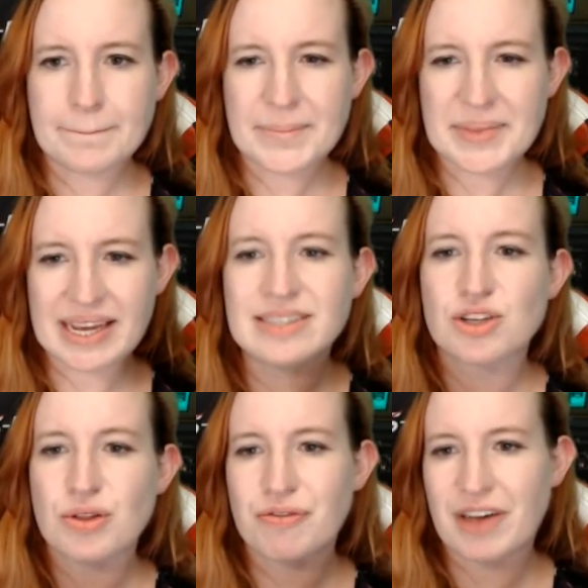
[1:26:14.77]
And so the
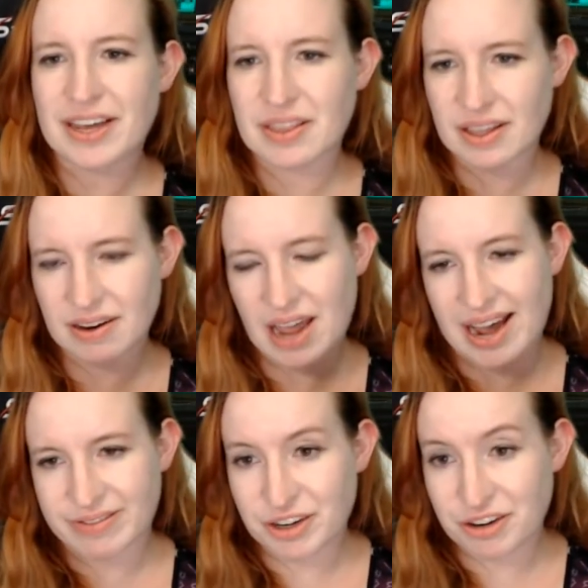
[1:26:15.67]
fact that
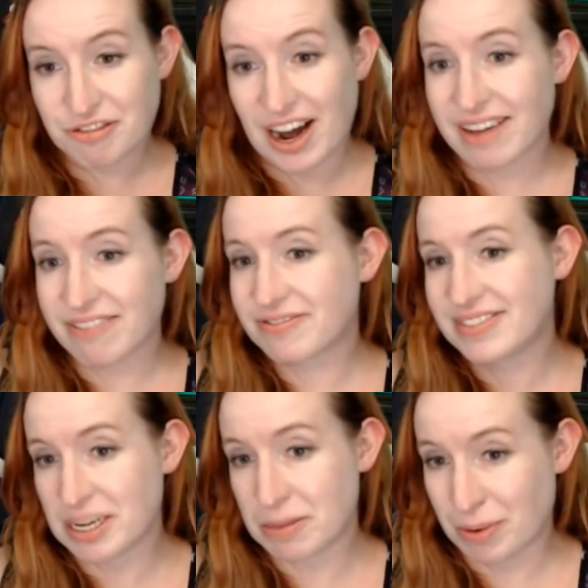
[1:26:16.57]
Avenue 5 did
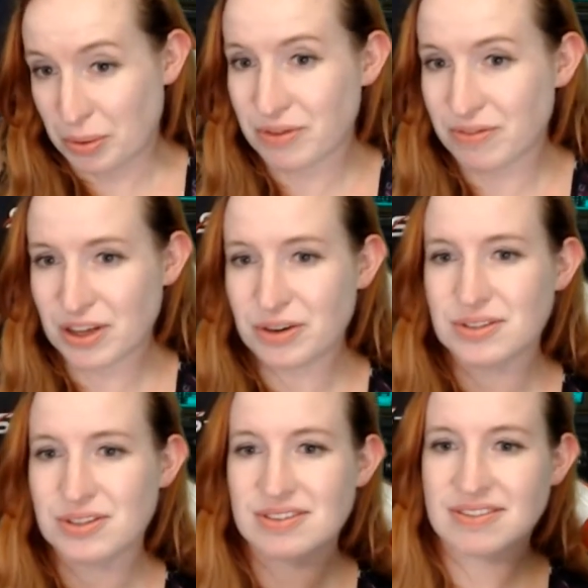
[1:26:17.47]
both of those
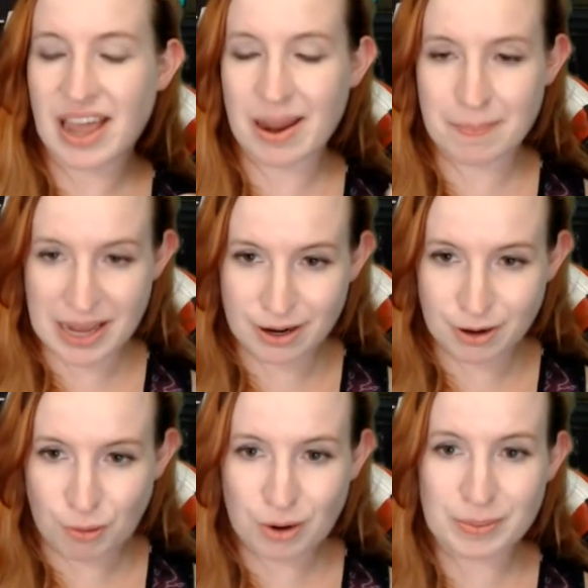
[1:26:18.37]
and made it
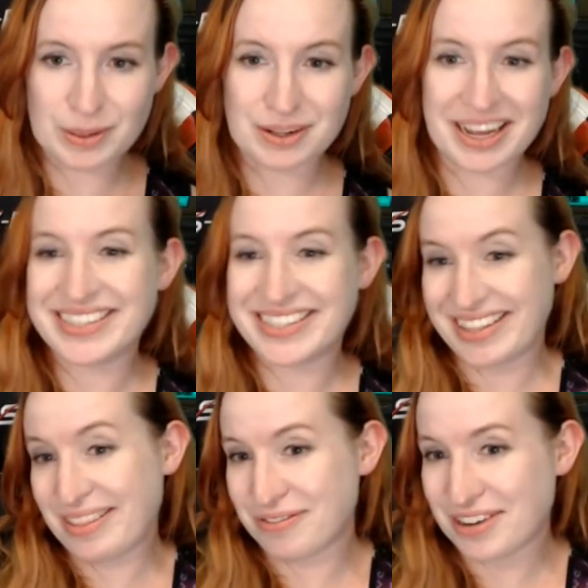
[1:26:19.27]
horrible and did the
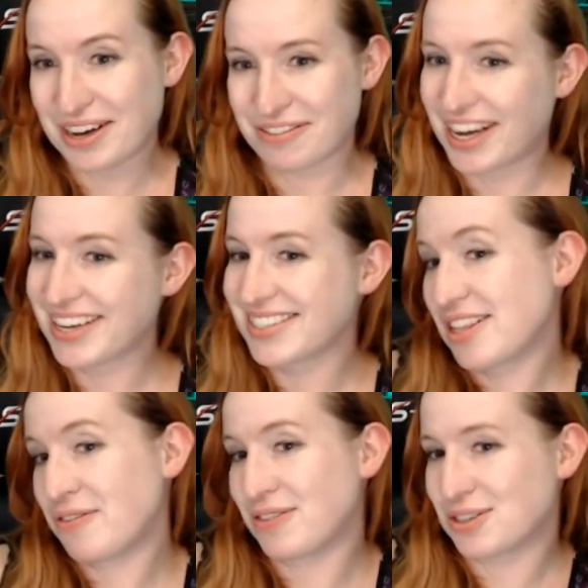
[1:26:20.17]
VFX, the
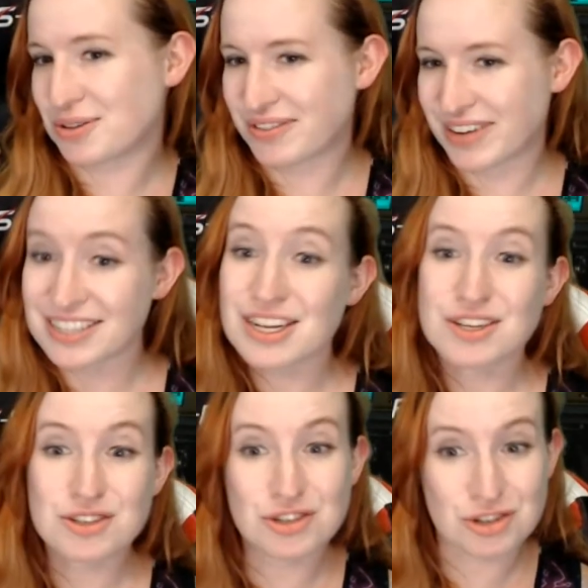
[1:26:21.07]
visual effects,
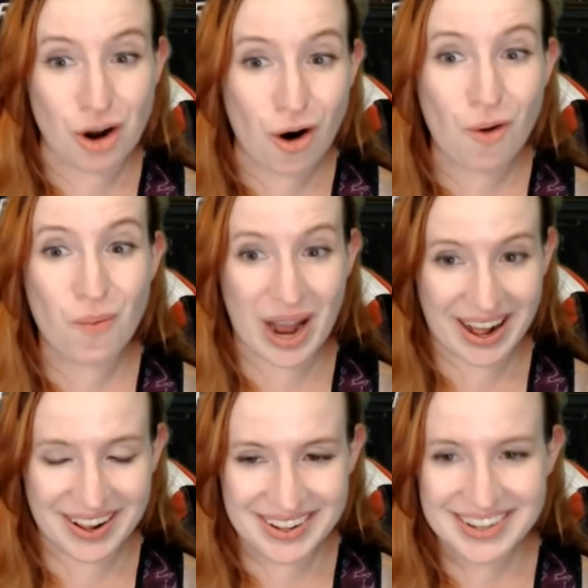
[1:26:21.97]
so well
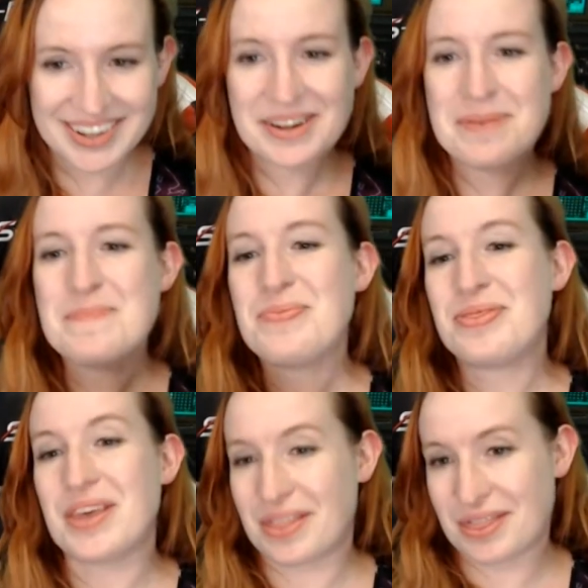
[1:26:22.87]

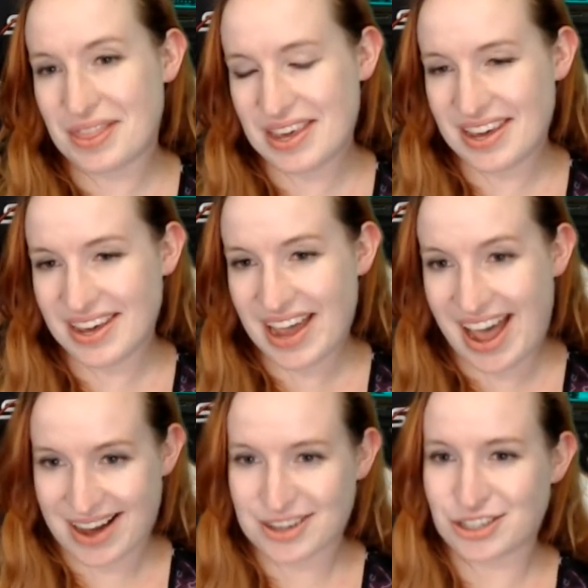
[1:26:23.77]
that the
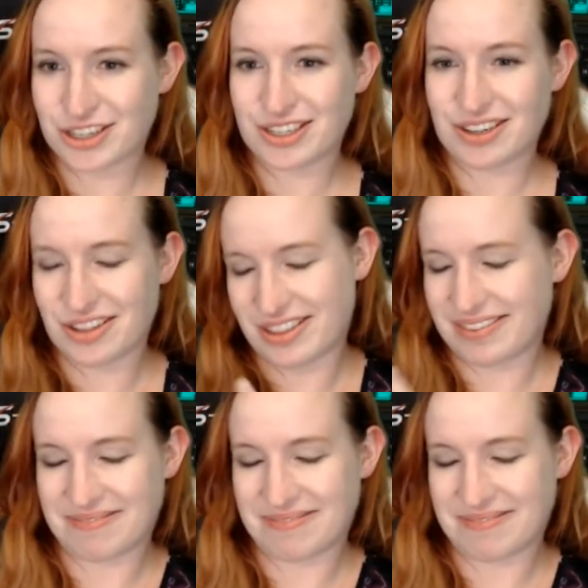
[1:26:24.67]
actor or the